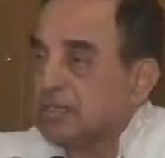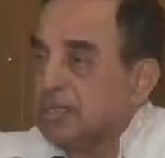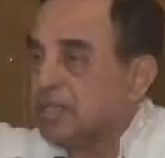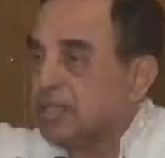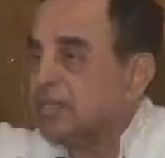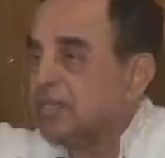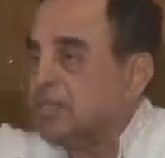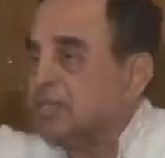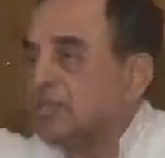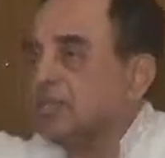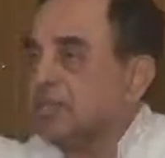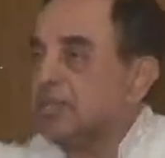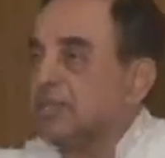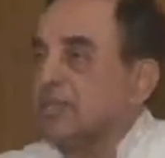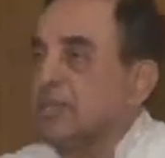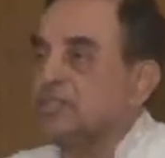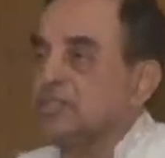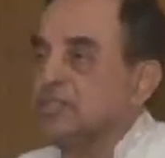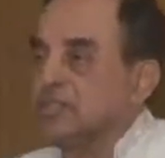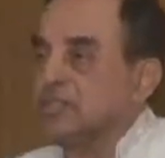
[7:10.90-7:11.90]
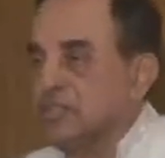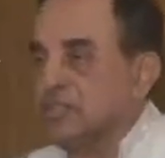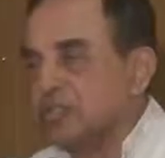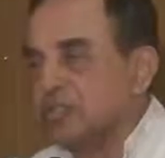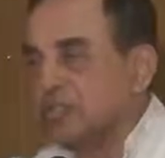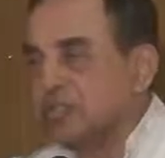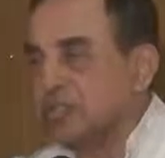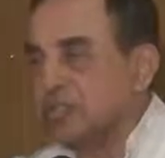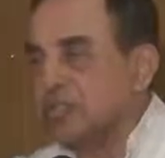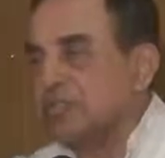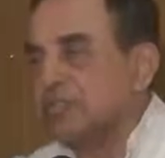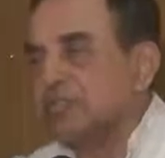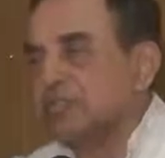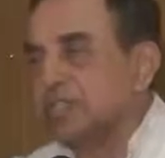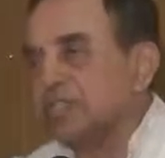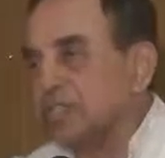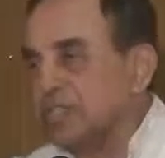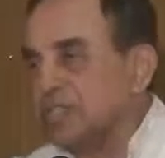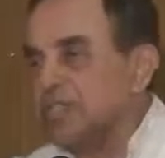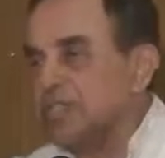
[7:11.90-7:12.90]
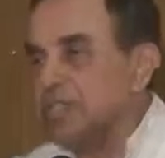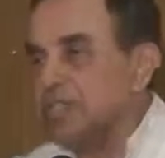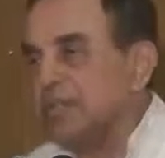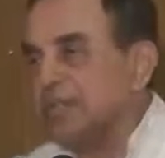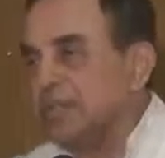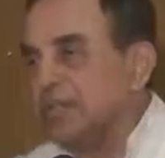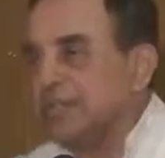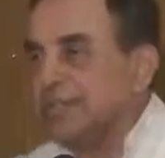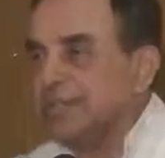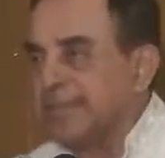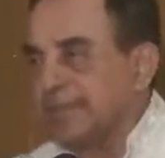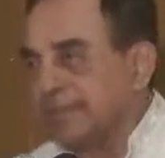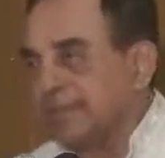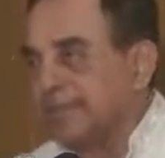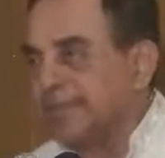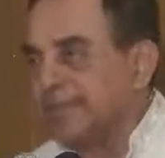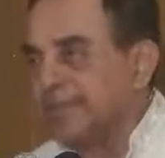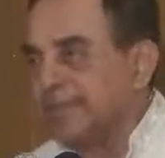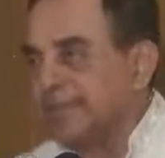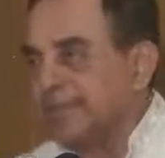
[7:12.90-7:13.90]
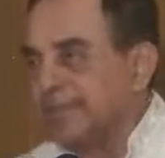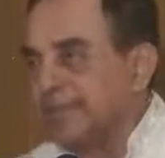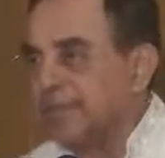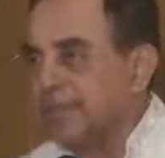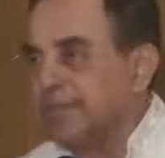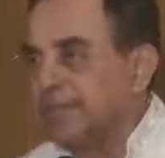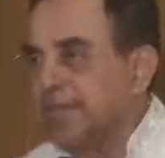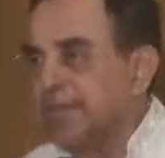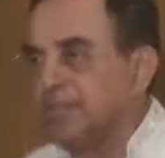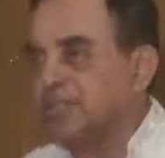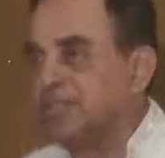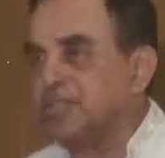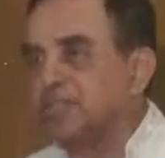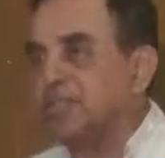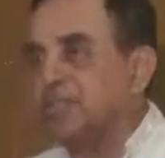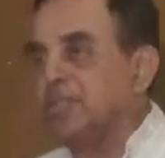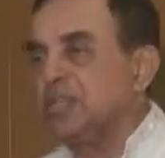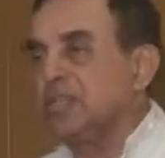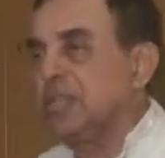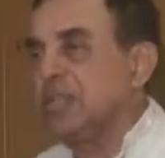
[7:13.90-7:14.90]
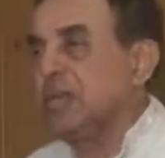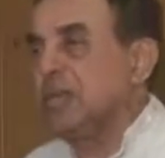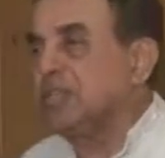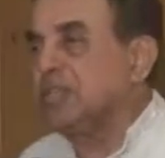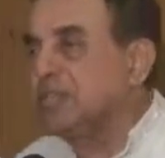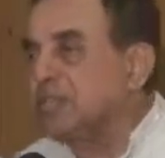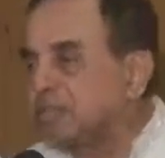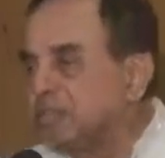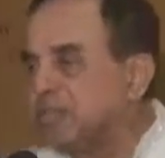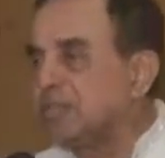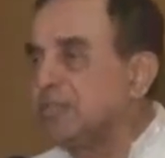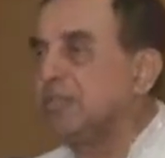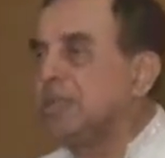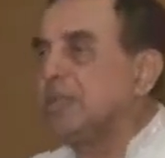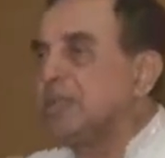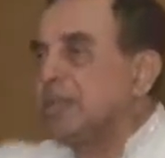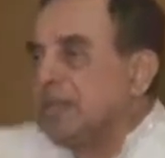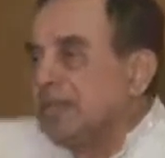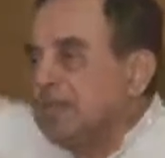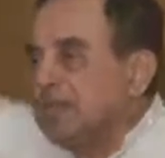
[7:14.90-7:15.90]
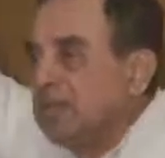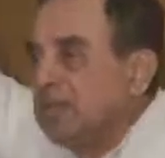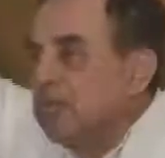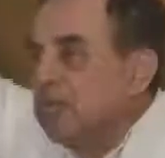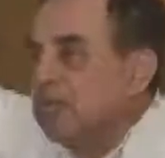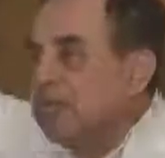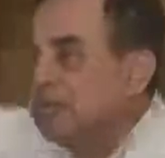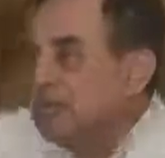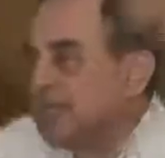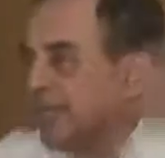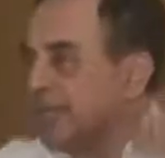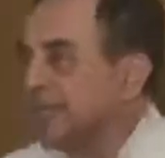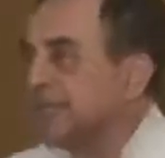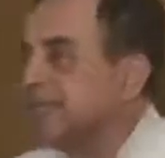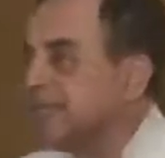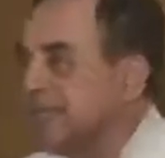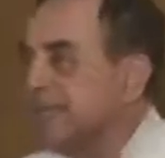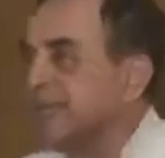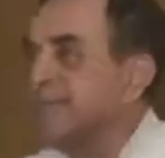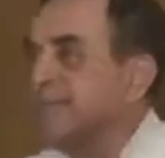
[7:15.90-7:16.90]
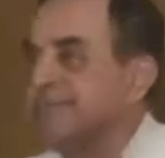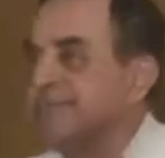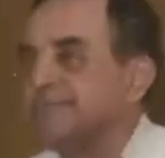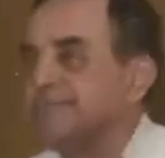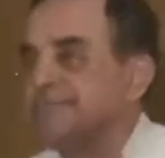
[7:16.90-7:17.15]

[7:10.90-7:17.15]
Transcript: nature and structure of Kashmir intact. Otherwise, others from India will go and settle there.